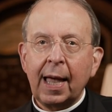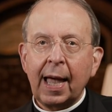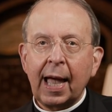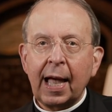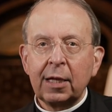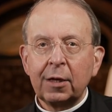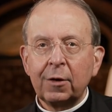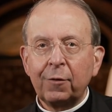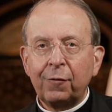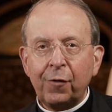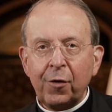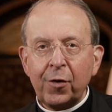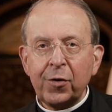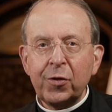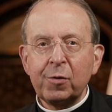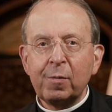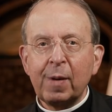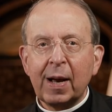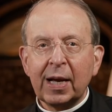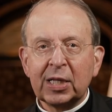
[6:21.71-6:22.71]
and a
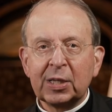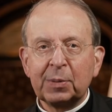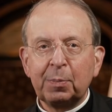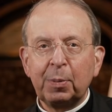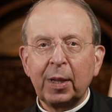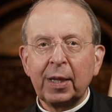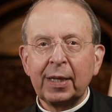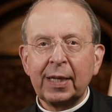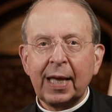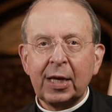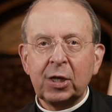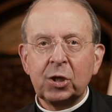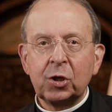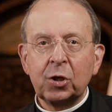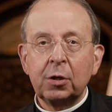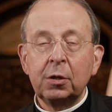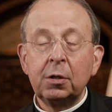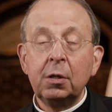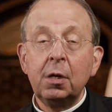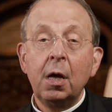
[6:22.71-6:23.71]
further
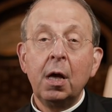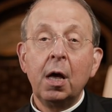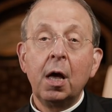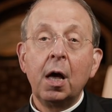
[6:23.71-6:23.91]
explanation